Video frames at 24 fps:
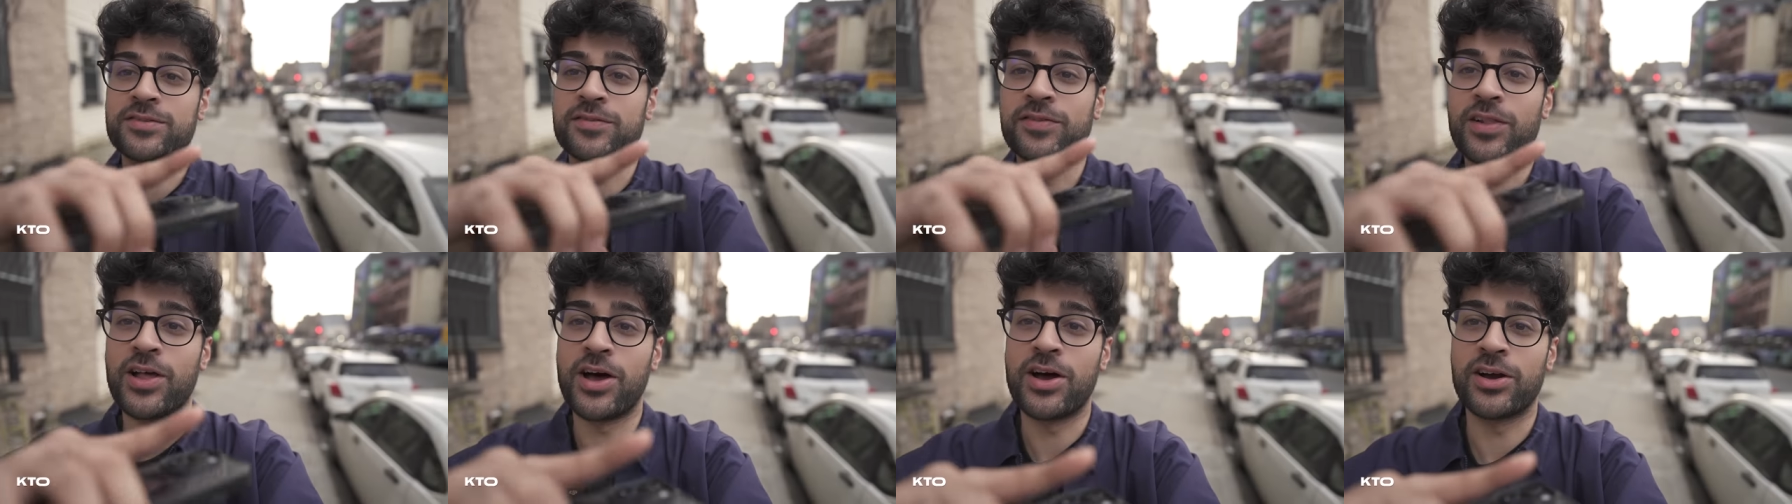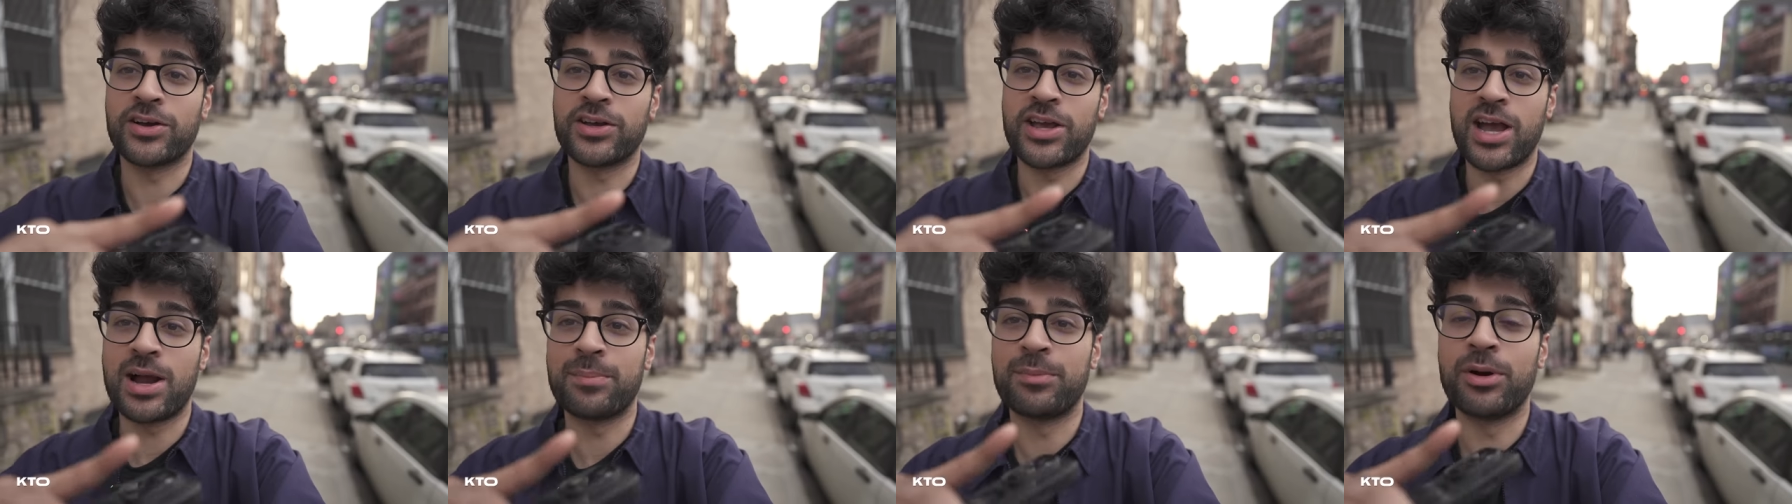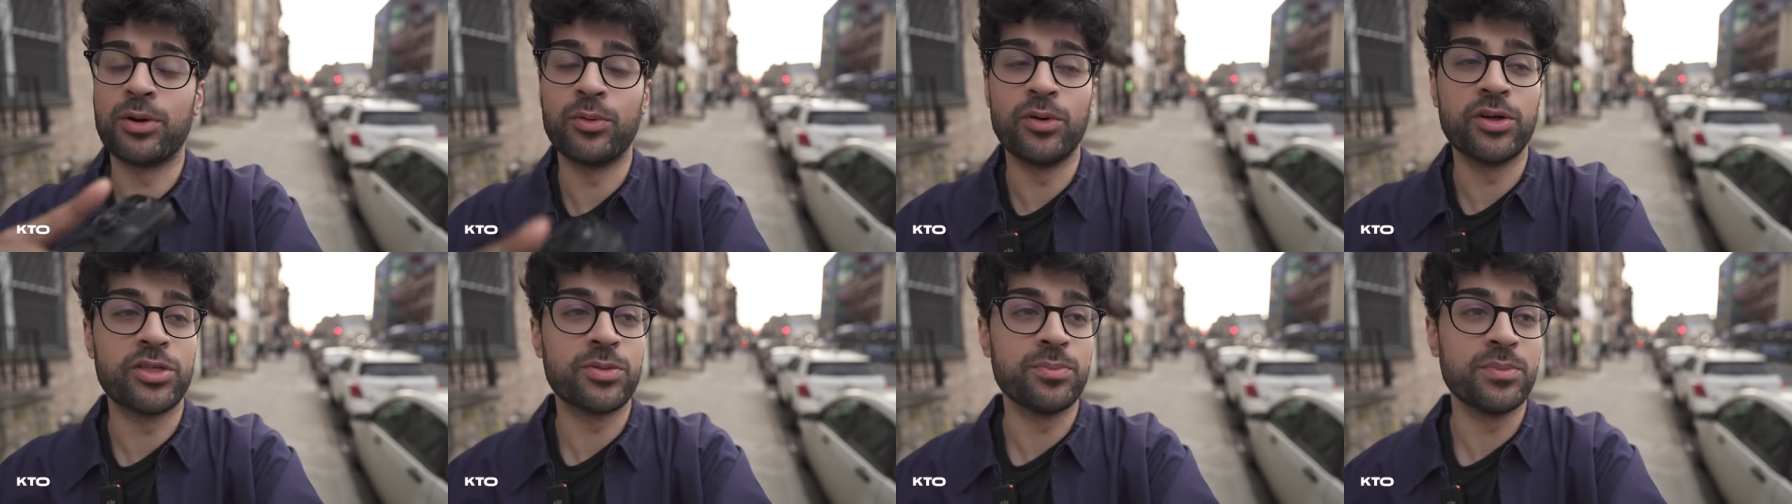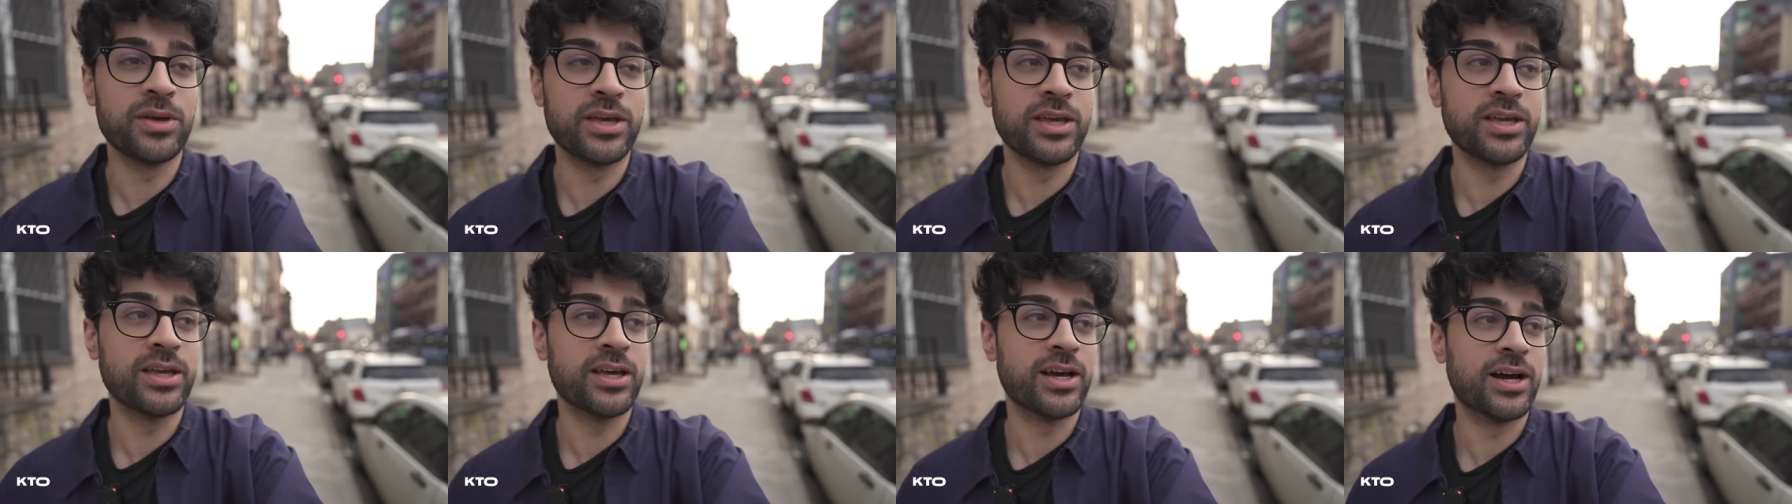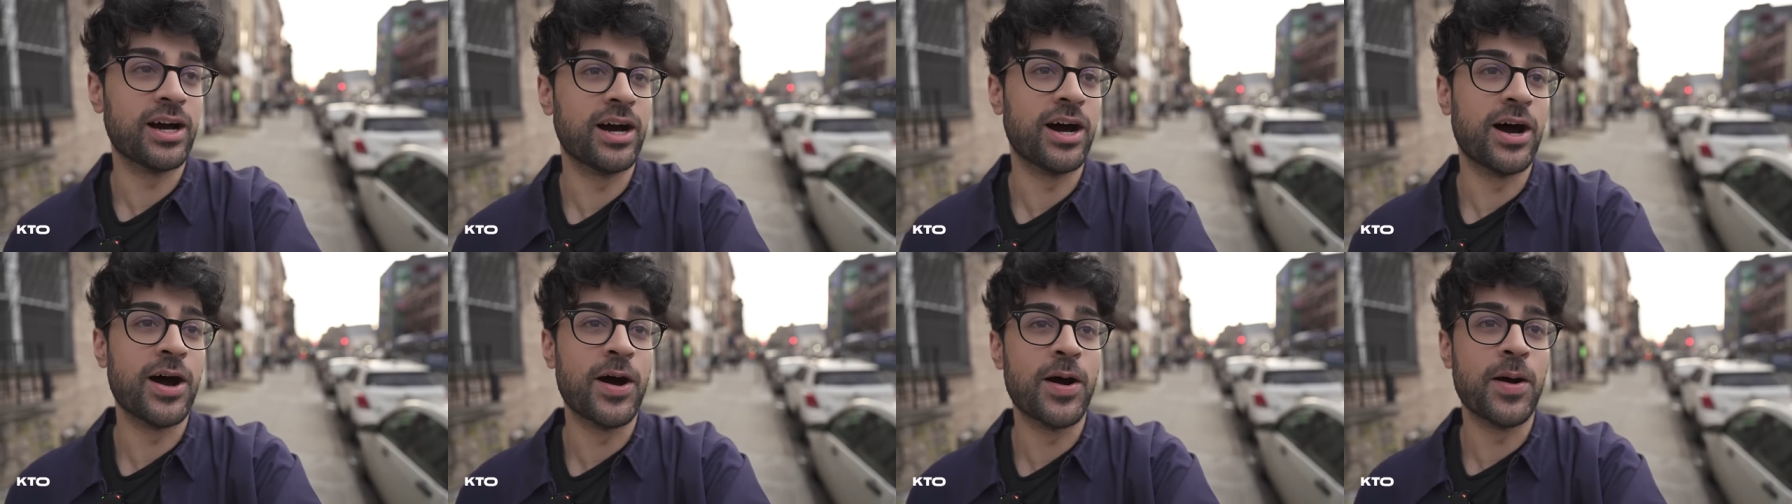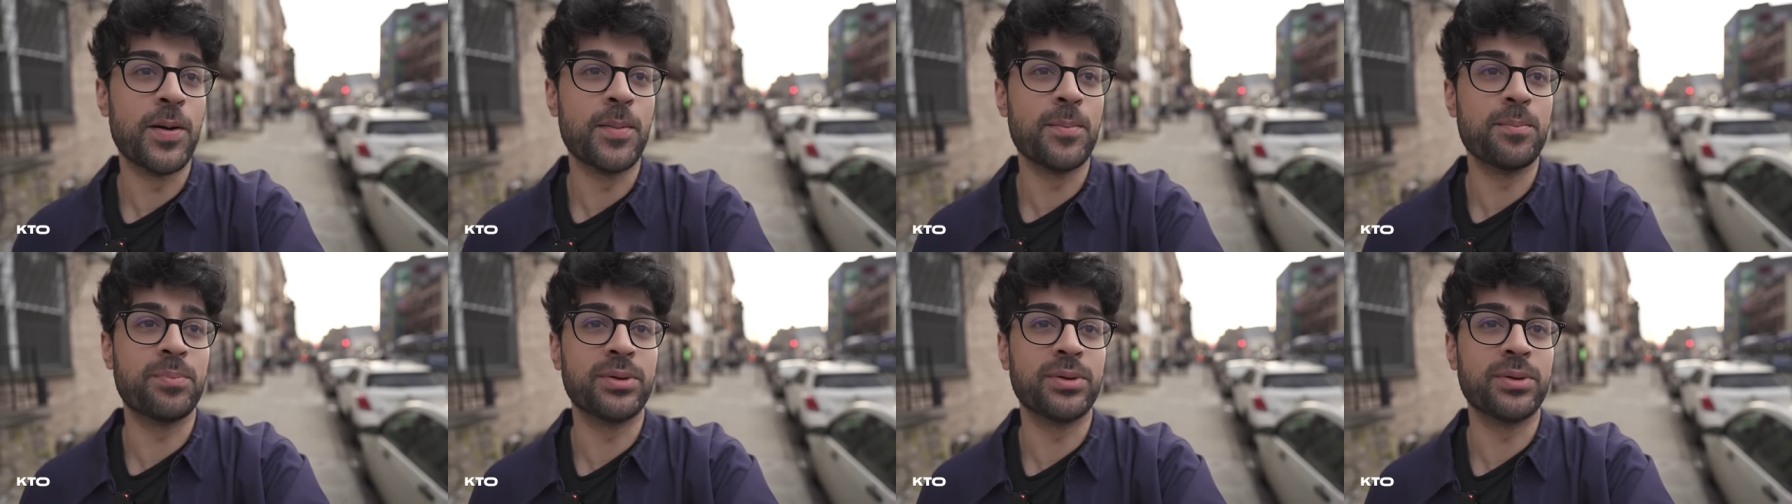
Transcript: vlog camera with me um,